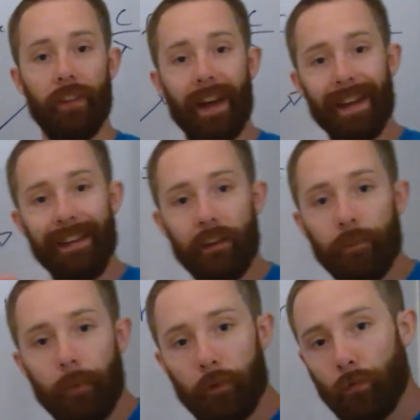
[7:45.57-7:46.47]
That
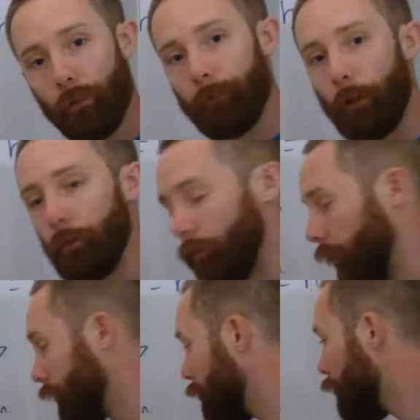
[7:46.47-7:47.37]
individual
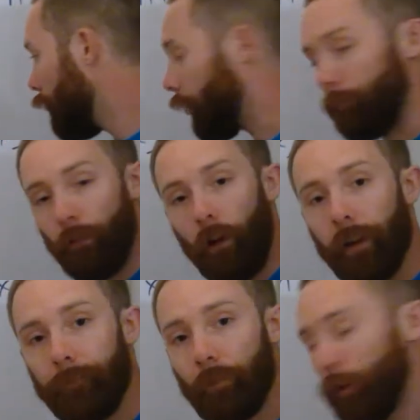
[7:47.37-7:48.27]
photon of light